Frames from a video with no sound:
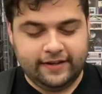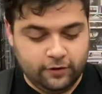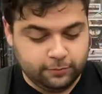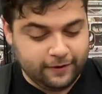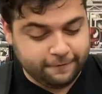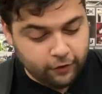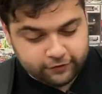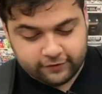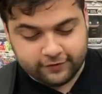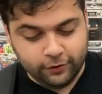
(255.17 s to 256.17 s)
It was my first
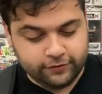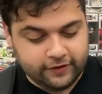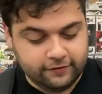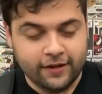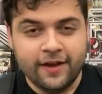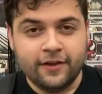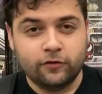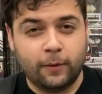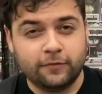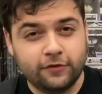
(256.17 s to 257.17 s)
exclusives, so
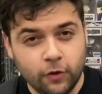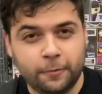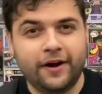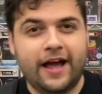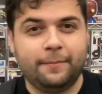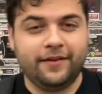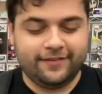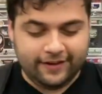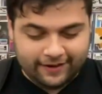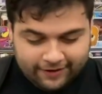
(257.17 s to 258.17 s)
I'm super happy
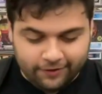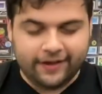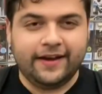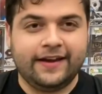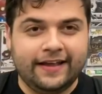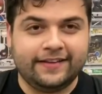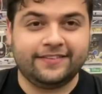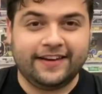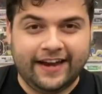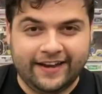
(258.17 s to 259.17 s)
to go ahead and get these
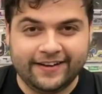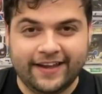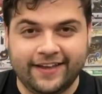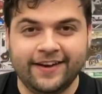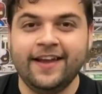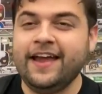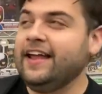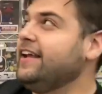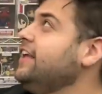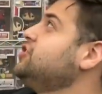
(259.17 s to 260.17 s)
in hand again. And again,